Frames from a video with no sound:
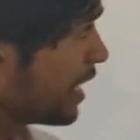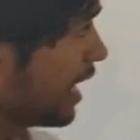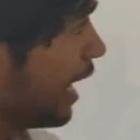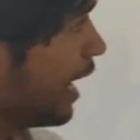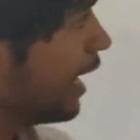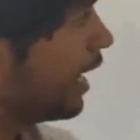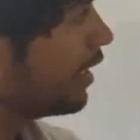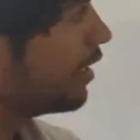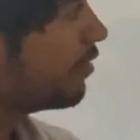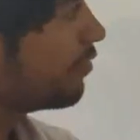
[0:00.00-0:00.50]

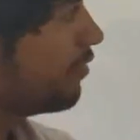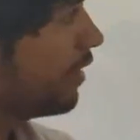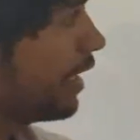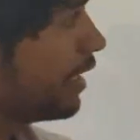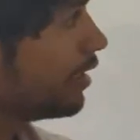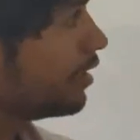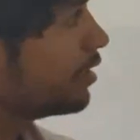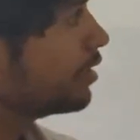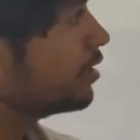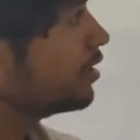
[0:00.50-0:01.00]
And
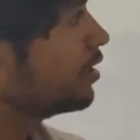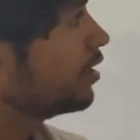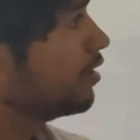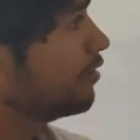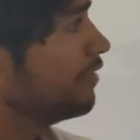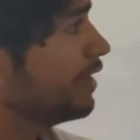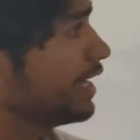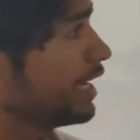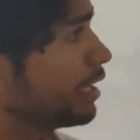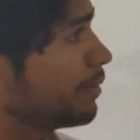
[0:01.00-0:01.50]
when
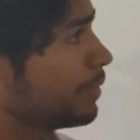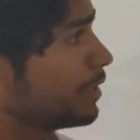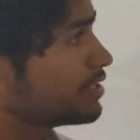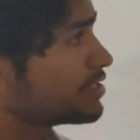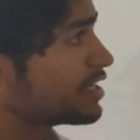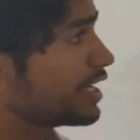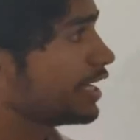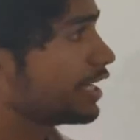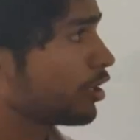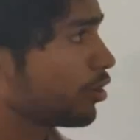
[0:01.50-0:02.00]

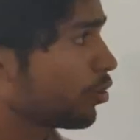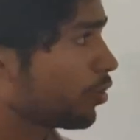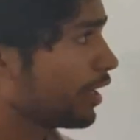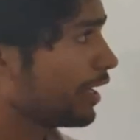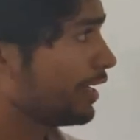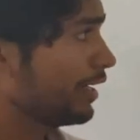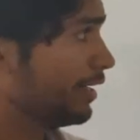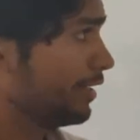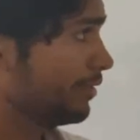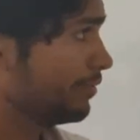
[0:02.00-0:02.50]
variables get
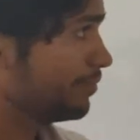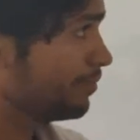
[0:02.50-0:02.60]
allocated,